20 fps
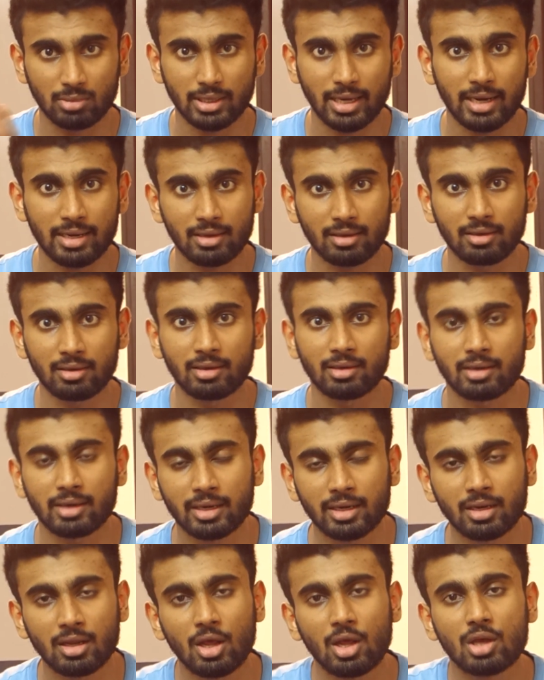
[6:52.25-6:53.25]
category,
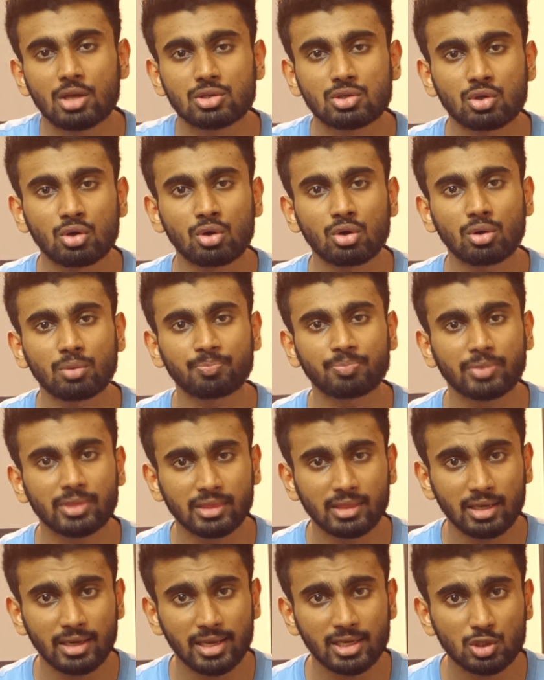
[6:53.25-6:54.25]
right? So
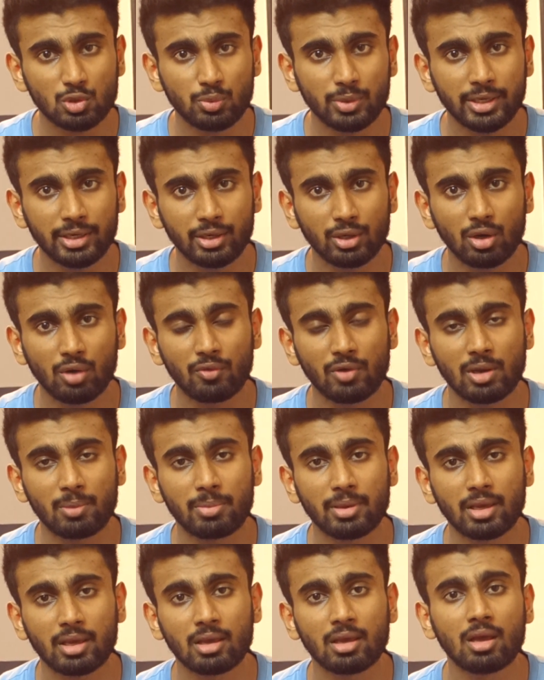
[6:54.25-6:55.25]
the next video will
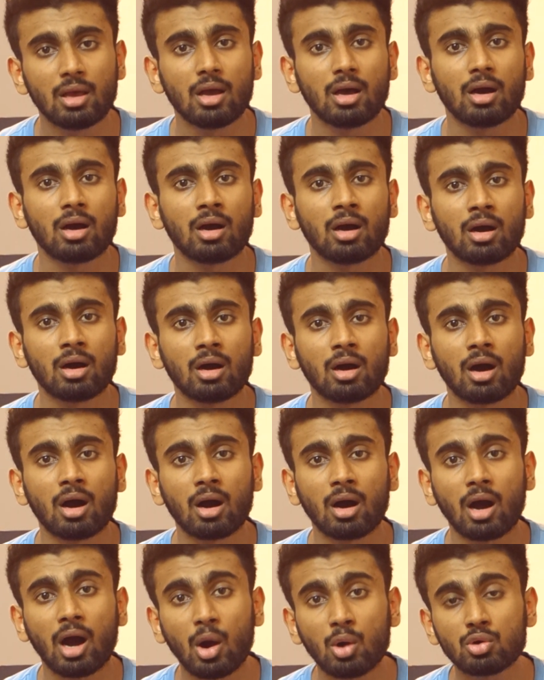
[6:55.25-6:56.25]
be
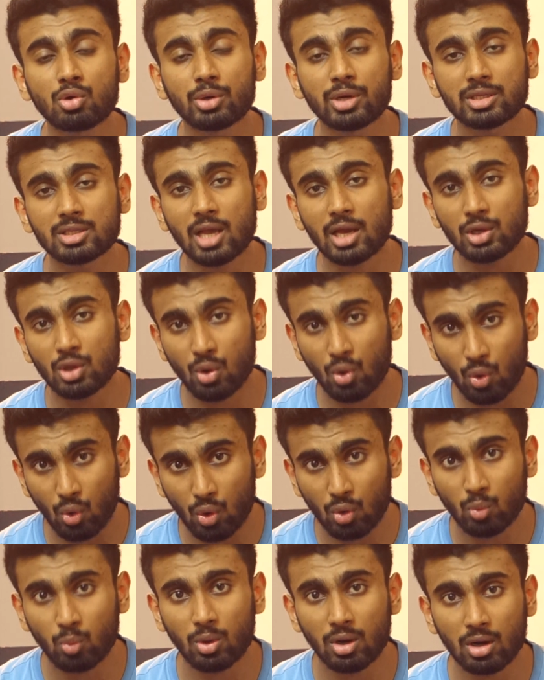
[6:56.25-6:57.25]
how to design your
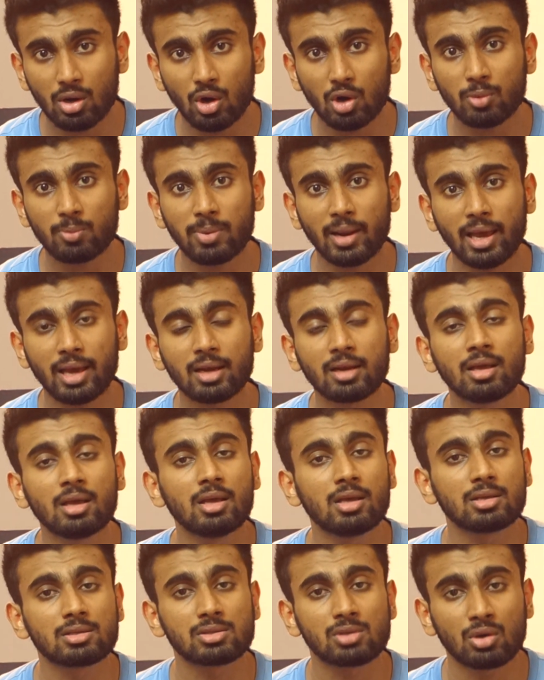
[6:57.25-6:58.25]
own workout plan.
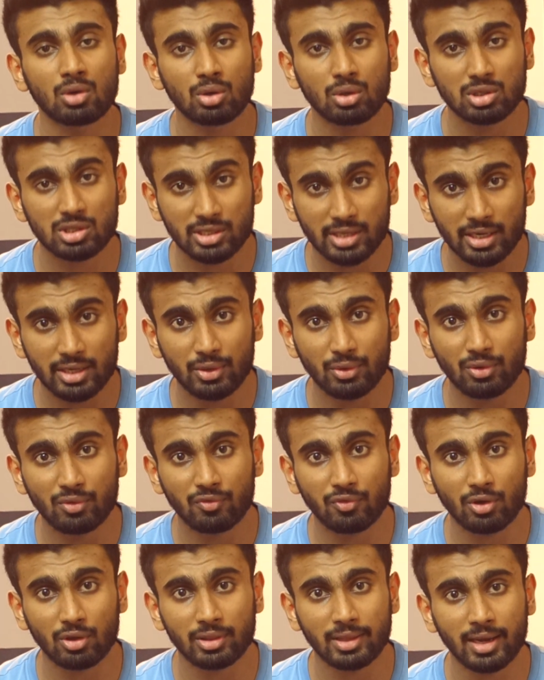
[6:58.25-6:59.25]
So stay tuned
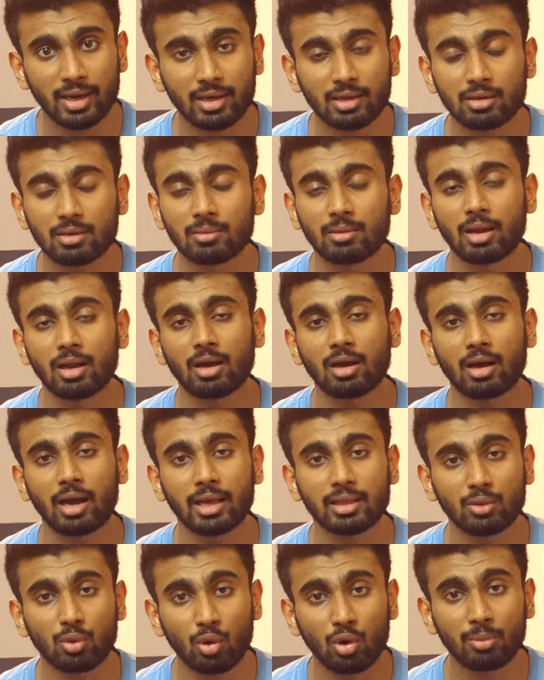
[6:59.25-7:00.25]
for that.
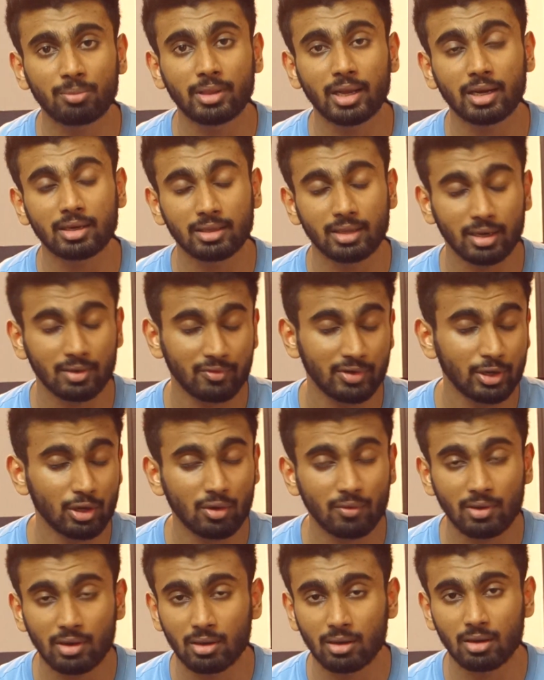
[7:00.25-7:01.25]
I hope that
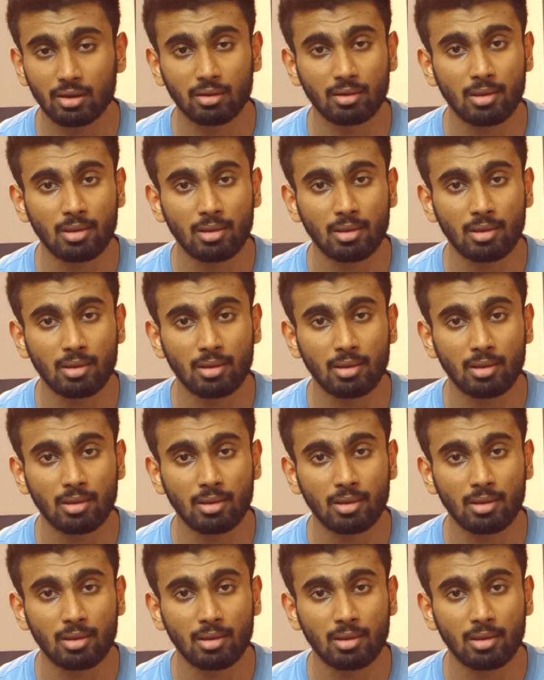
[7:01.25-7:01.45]
video will